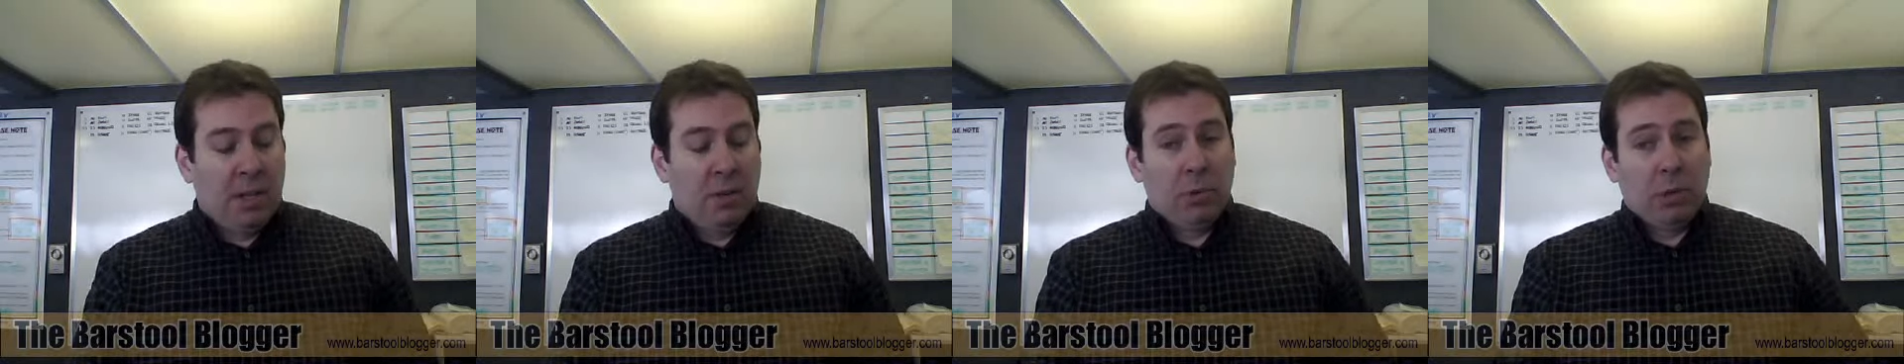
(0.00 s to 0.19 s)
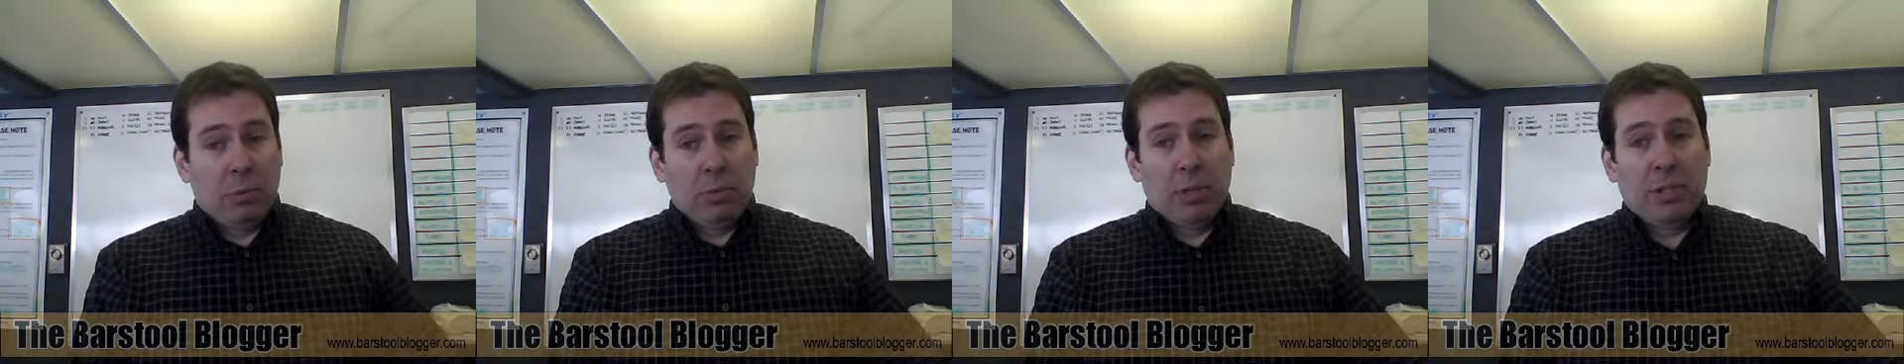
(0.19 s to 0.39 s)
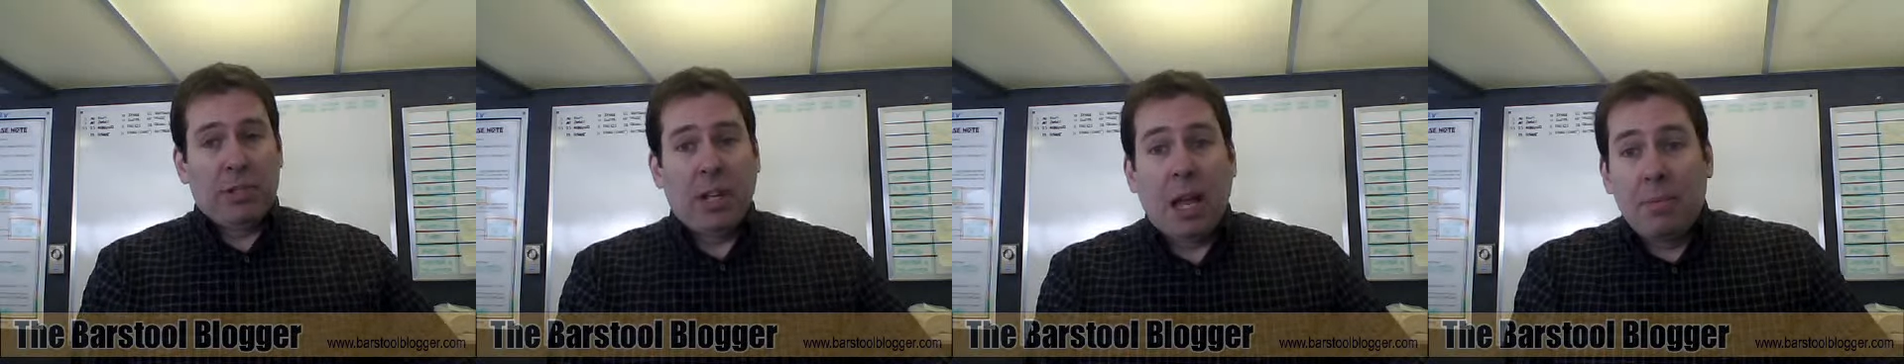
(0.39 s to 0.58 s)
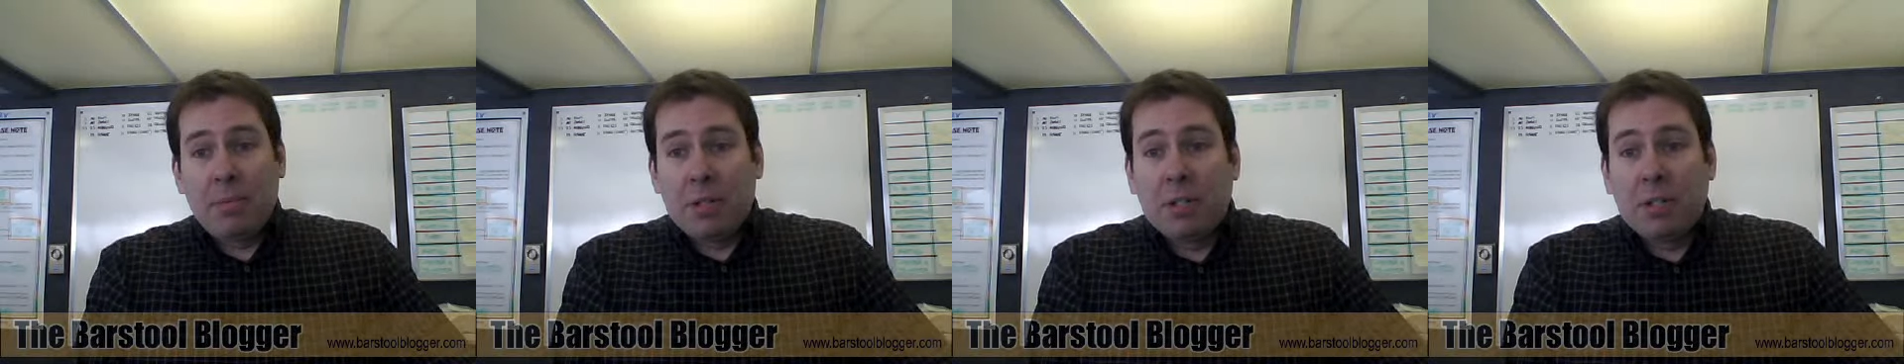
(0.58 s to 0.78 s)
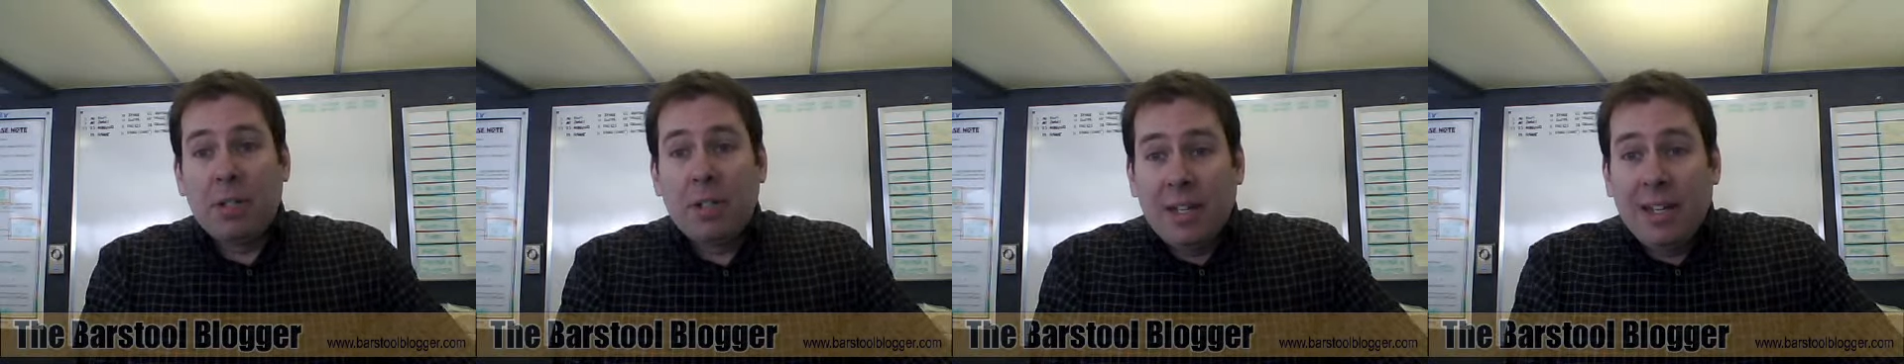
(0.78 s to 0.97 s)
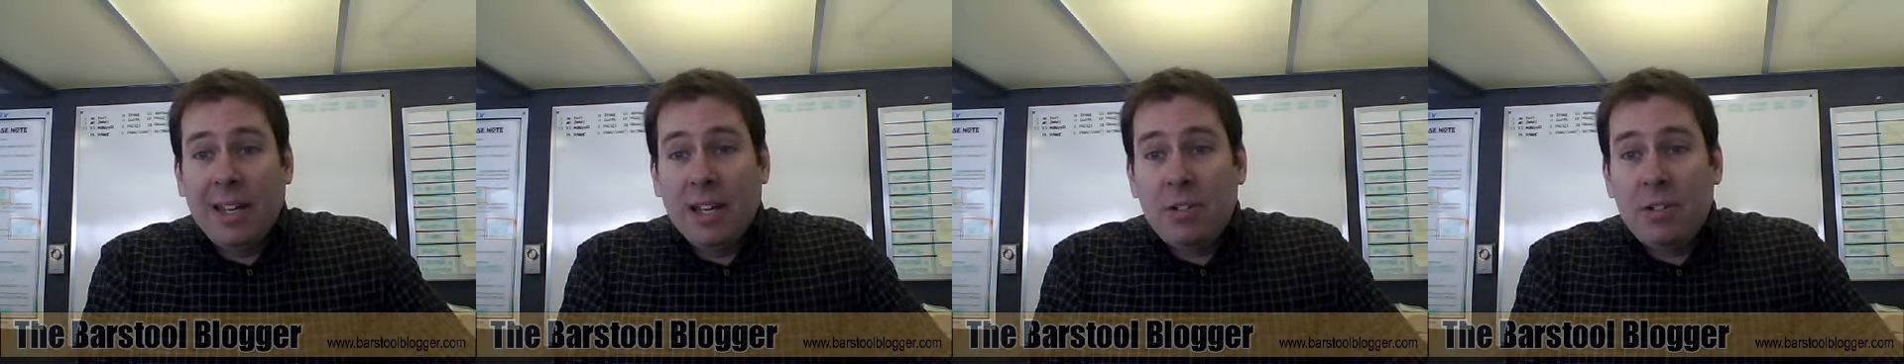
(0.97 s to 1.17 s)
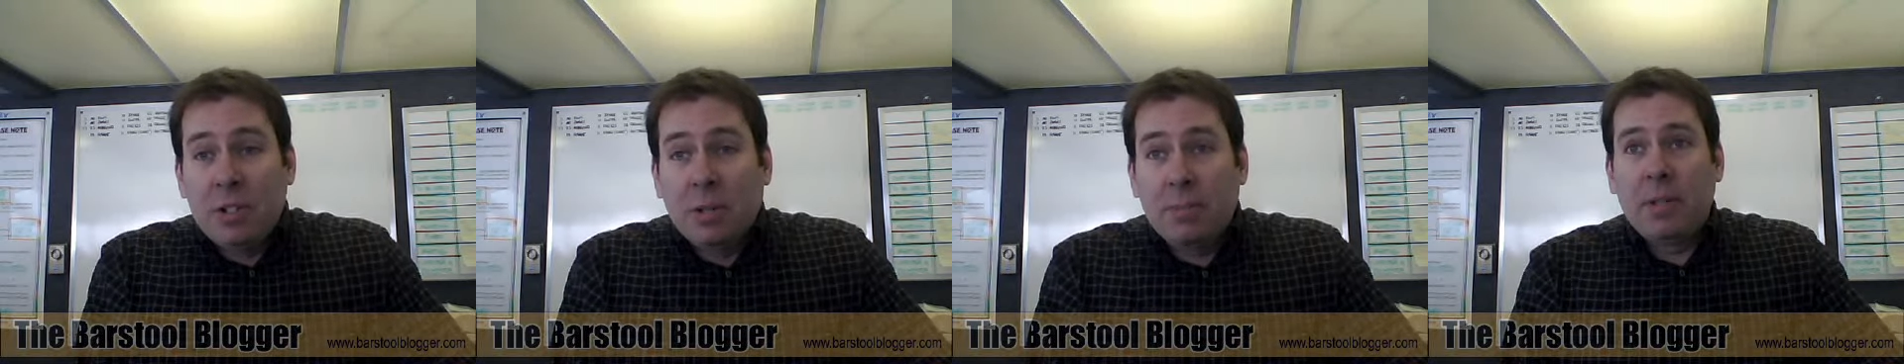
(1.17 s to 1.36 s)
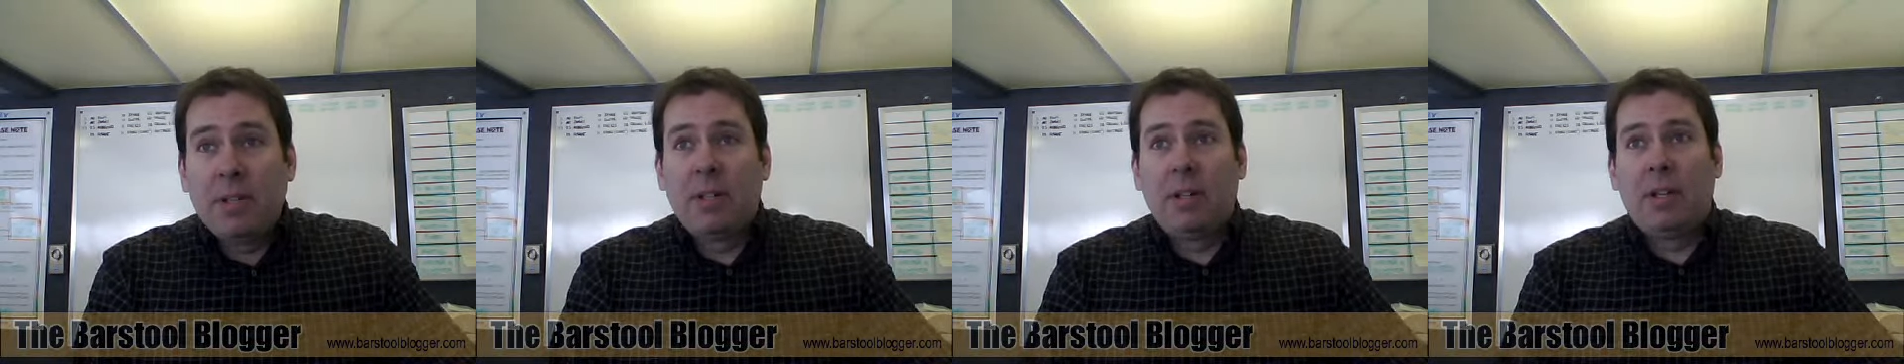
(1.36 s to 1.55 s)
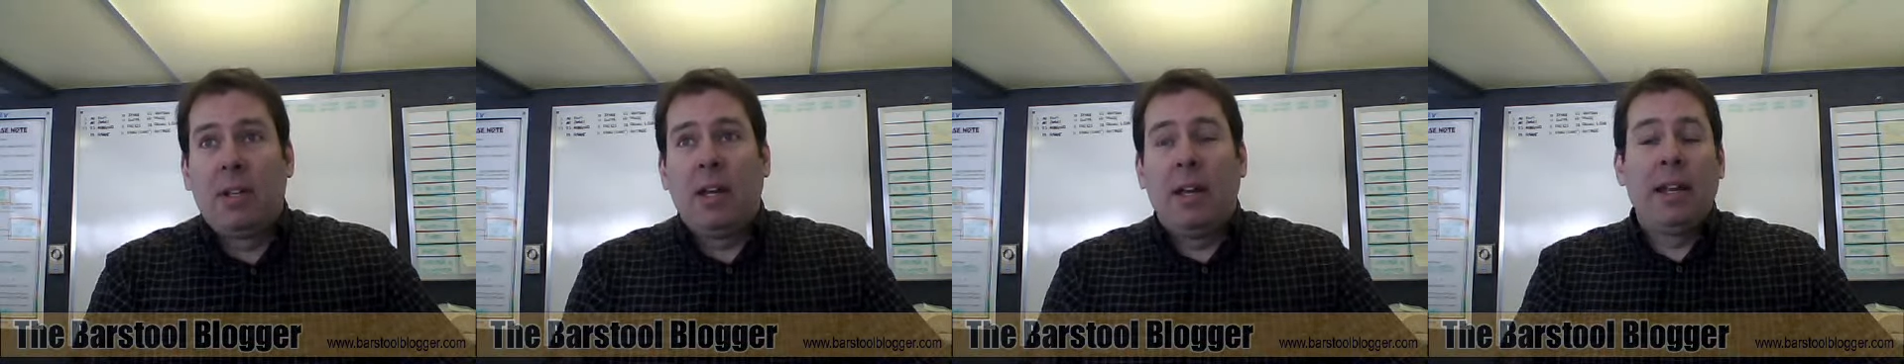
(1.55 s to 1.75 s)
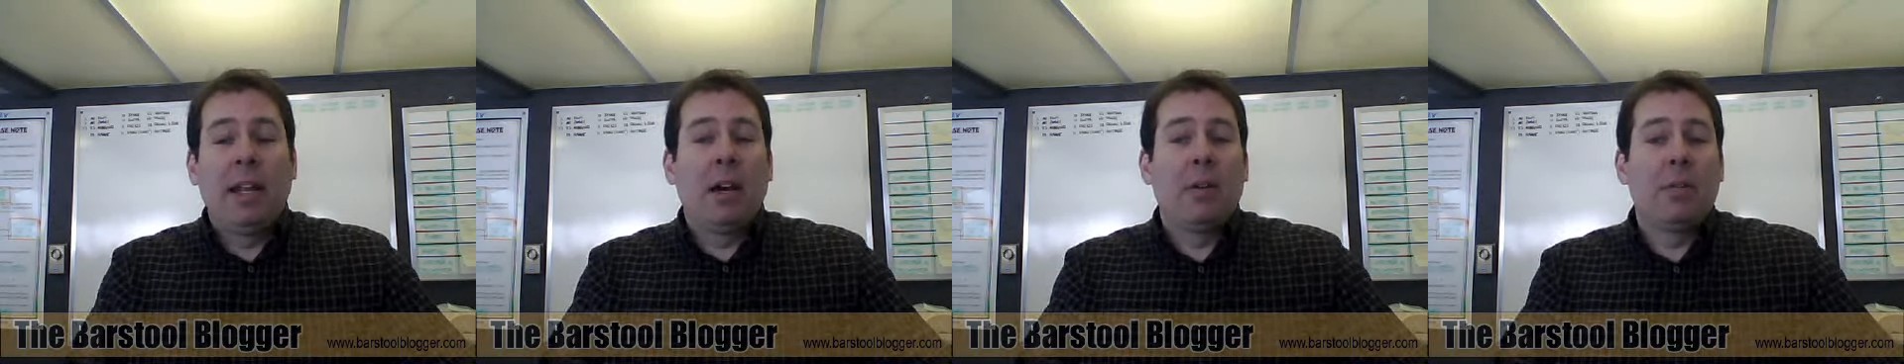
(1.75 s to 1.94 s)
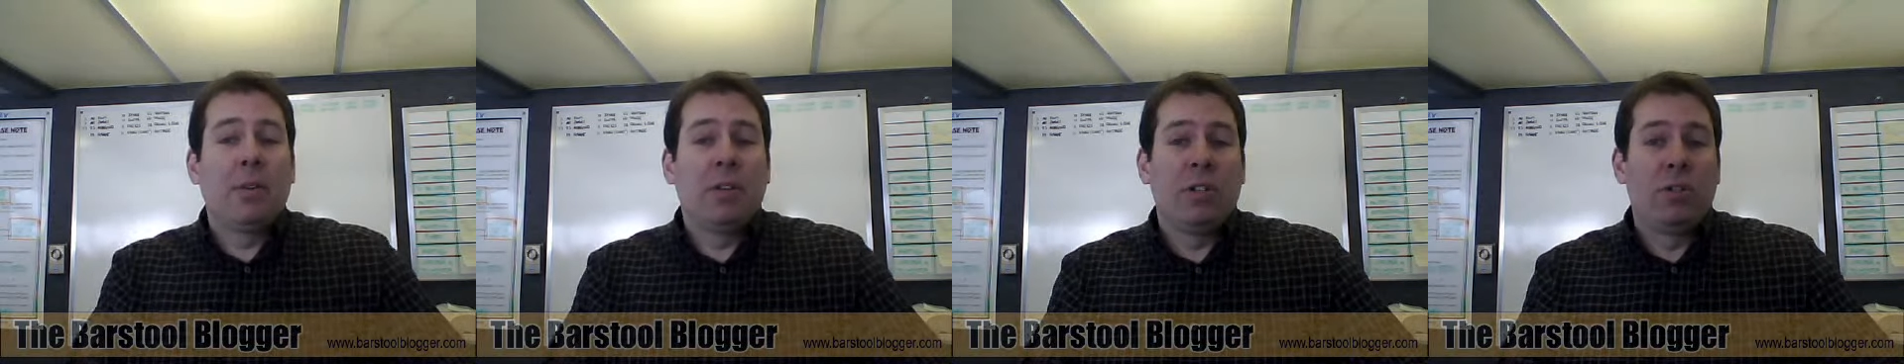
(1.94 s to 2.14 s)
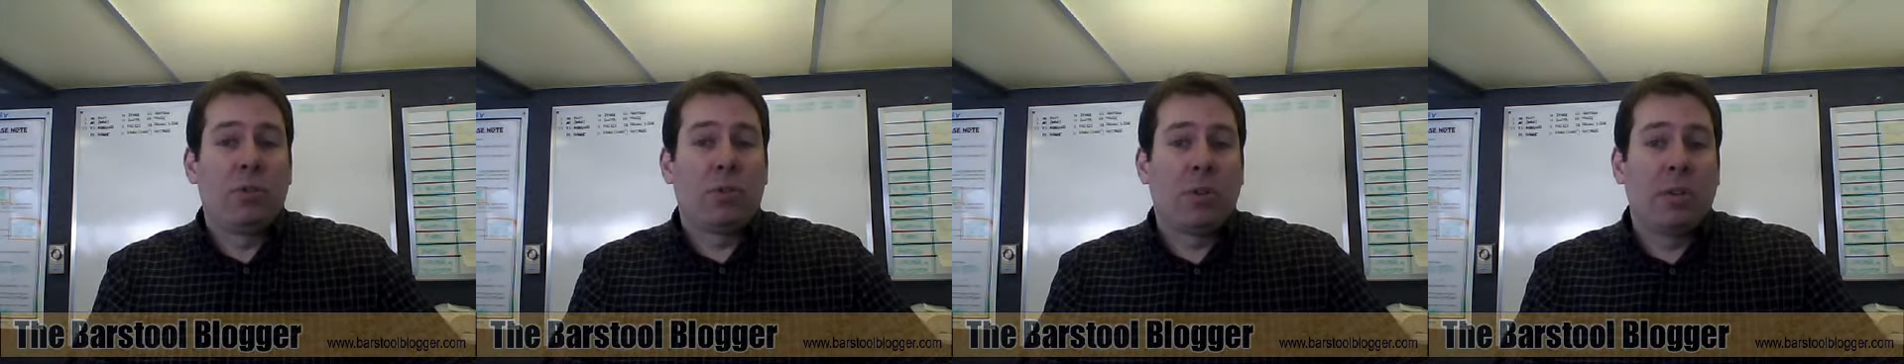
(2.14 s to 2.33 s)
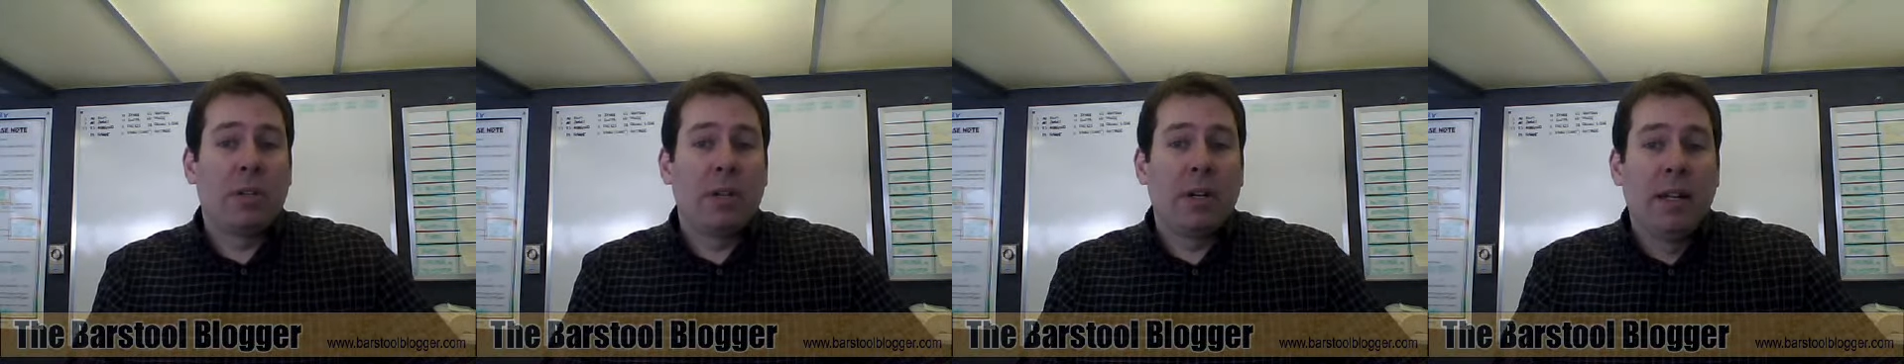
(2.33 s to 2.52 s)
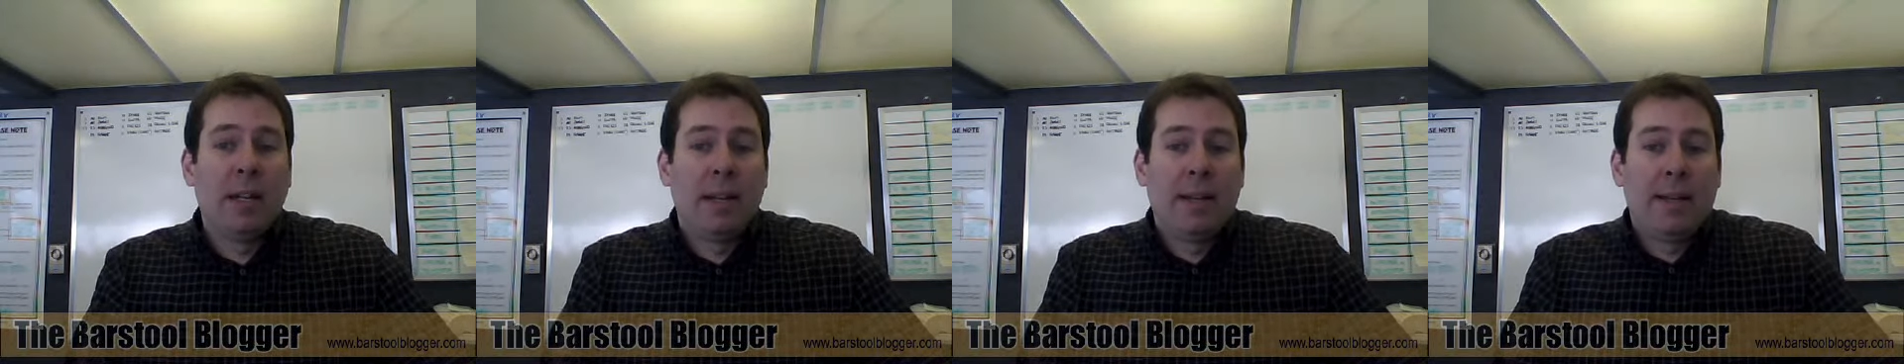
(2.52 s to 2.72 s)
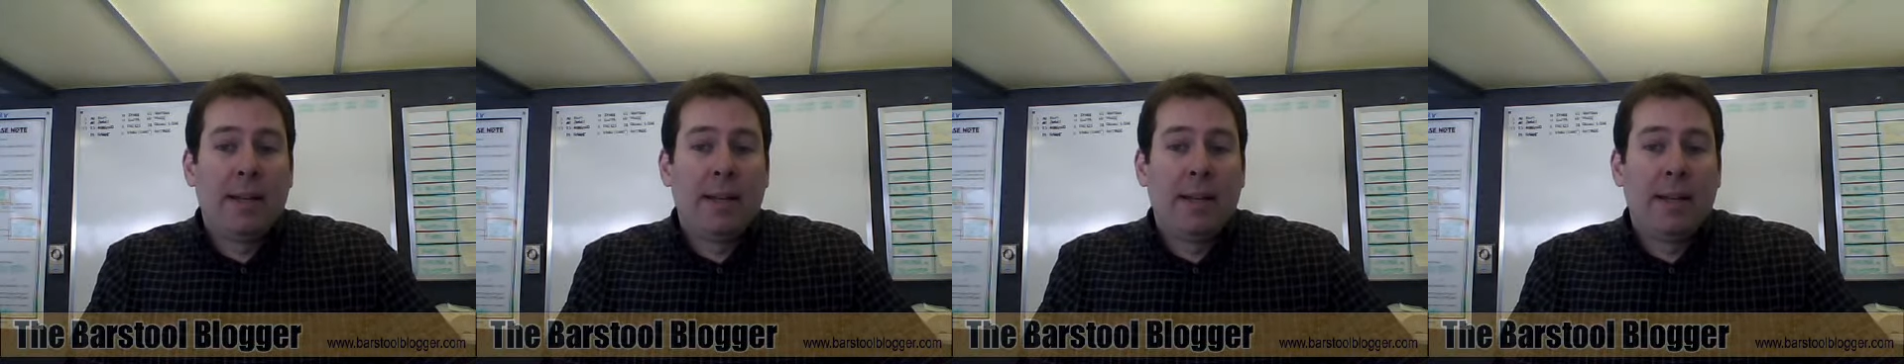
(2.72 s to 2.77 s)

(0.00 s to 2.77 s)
with what's happening in Egypt and now in Jordan.